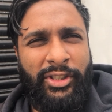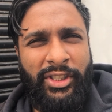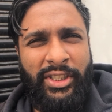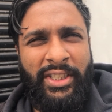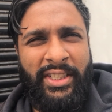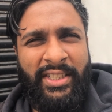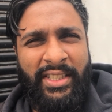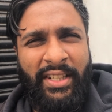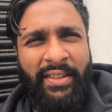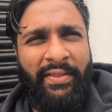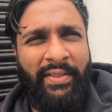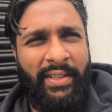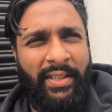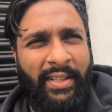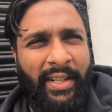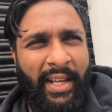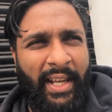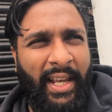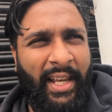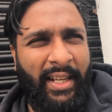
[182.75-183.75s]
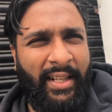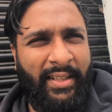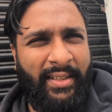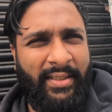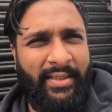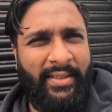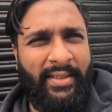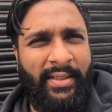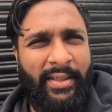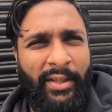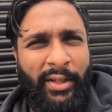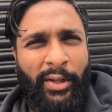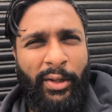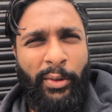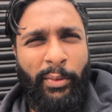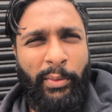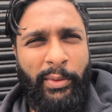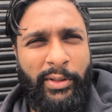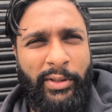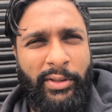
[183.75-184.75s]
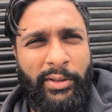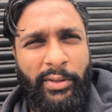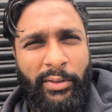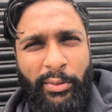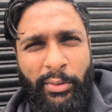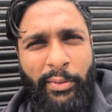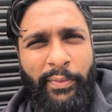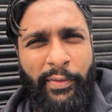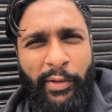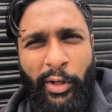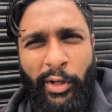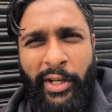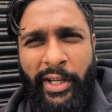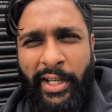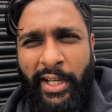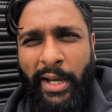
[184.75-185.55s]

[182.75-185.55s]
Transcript: G7X, which is a good vlogging